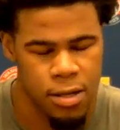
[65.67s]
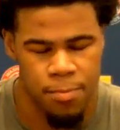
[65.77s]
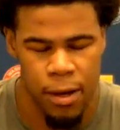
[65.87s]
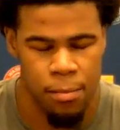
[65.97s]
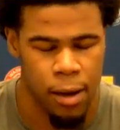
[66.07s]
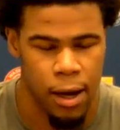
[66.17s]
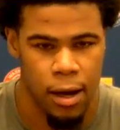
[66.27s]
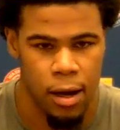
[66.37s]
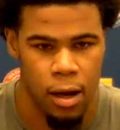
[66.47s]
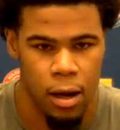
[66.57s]
Just picking
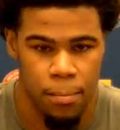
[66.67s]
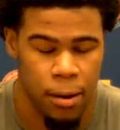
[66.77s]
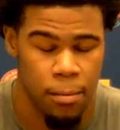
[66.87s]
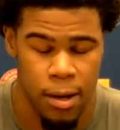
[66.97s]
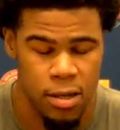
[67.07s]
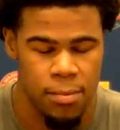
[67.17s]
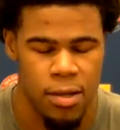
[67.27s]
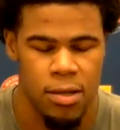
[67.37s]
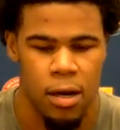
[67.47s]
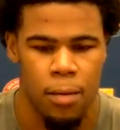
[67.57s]
my uh, picking my
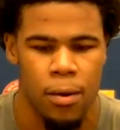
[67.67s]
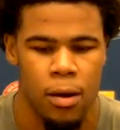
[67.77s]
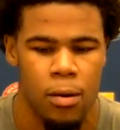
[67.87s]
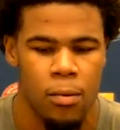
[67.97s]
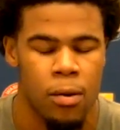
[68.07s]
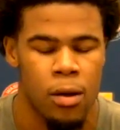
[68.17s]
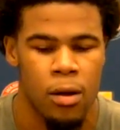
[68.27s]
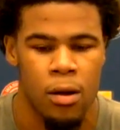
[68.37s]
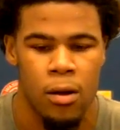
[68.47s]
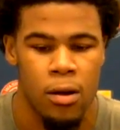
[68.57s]
teammates up. Um,
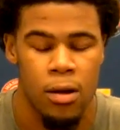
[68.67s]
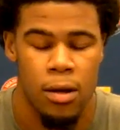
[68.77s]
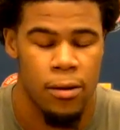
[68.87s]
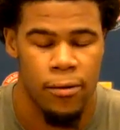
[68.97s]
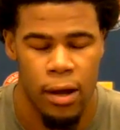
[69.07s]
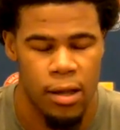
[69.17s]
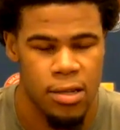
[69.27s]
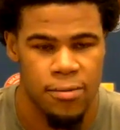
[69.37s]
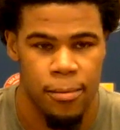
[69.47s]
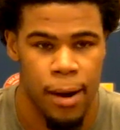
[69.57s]
at
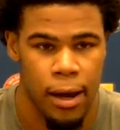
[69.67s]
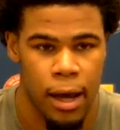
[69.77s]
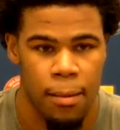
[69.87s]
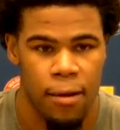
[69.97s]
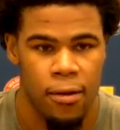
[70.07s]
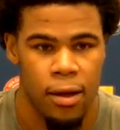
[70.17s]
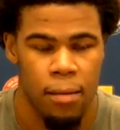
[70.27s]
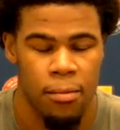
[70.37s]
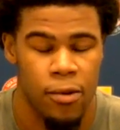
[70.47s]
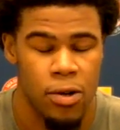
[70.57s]
least for my game, I feel
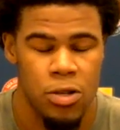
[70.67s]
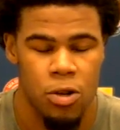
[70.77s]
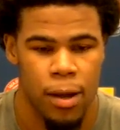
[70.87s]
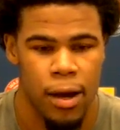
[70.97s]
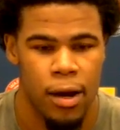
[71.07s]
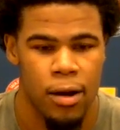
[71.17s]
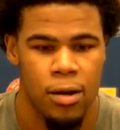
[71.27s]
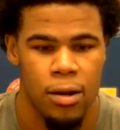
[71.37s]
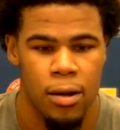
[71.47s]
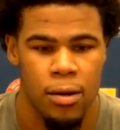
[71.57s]
like I'm a versatile player.
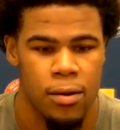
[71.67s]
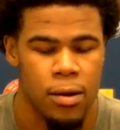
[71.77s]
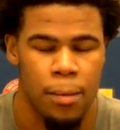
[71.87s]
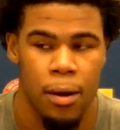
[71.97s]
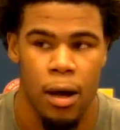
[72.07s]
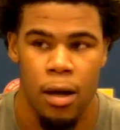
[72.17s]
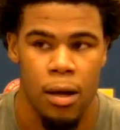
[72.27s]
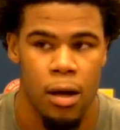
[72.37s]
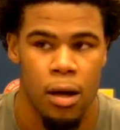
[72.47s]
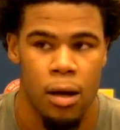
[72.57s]
I,
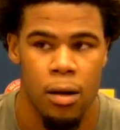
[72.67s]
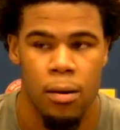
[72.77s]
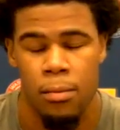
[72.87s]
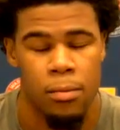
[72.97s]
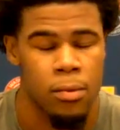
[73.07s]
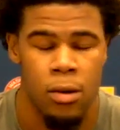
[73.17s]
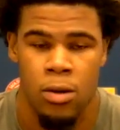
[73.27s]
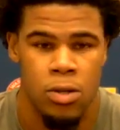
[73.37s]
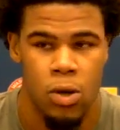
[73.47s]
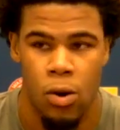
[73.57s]
I uh,
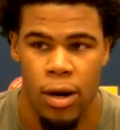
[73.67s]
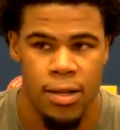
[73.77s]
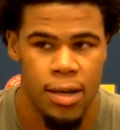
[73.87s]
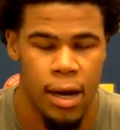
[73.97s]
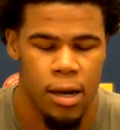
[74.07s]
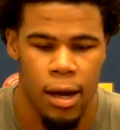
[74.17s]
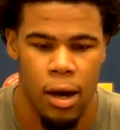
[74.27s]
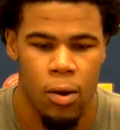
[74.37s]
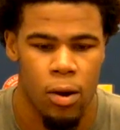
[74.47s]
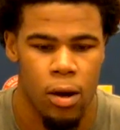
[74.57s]
score inside and
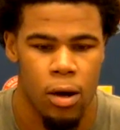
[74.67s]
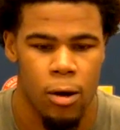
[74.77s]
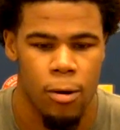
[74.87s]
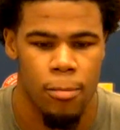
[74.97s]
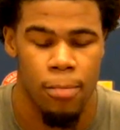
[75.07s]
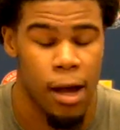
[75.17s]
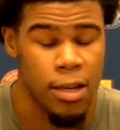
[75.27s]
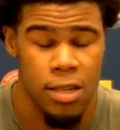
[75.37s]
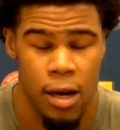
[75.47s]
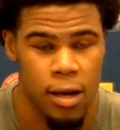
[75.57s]
out, um,
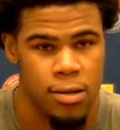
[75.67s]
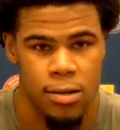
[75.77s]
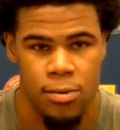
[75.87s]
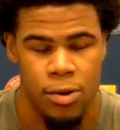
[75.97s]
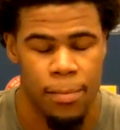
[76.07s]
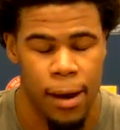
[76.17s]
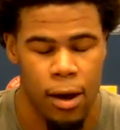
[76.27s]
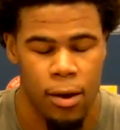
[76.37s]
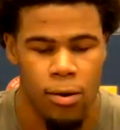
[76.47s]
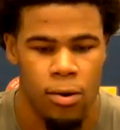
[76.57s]
block shots,
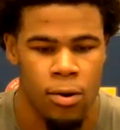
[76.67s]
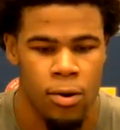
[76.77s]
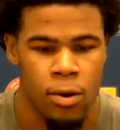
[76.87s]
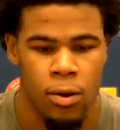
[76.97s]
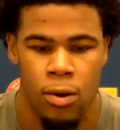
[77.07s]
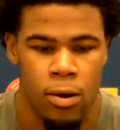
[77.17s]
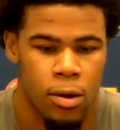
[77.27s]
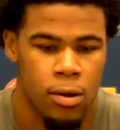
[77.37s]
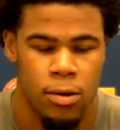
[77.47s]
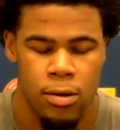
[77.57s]
rebound.
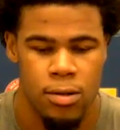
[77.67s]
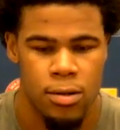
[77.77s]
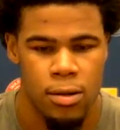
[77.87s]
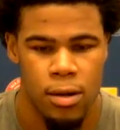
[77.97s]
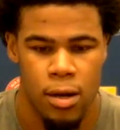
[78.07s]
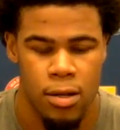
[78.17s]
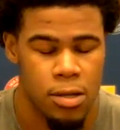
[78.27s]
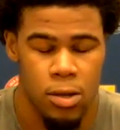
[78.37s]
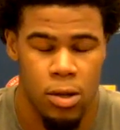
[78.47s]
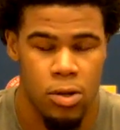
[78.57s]
Uh,
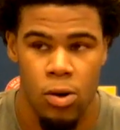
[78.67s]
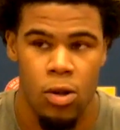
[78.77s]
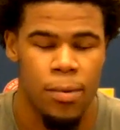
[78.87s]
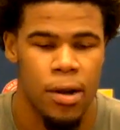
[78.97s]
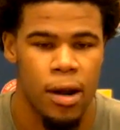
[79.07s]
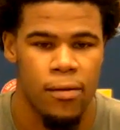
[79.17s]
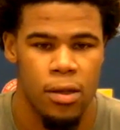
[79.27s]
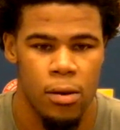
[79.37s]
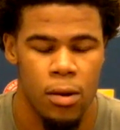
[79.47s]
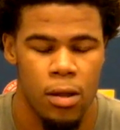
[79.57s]
just do, do, a little bit of
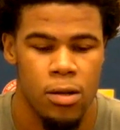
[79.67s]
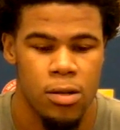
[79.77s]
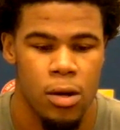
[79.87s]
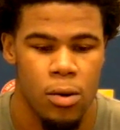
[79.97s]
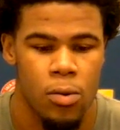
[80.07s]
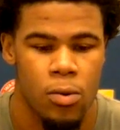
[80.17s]
everything, really. So.